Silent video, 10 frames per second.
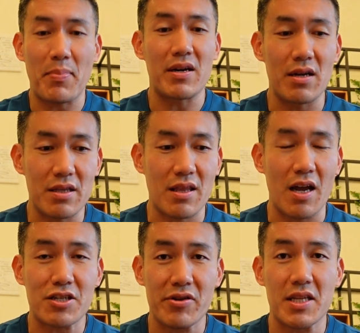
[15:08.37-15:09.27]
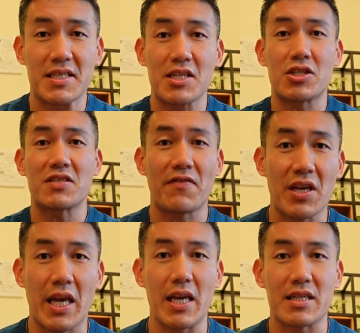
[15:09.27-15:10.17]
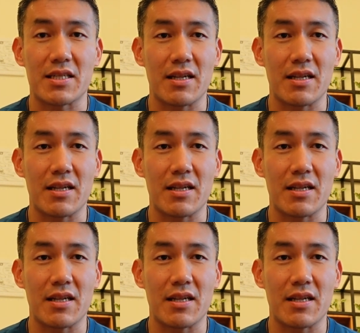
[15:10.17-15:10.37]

better dietary decisions for your kids.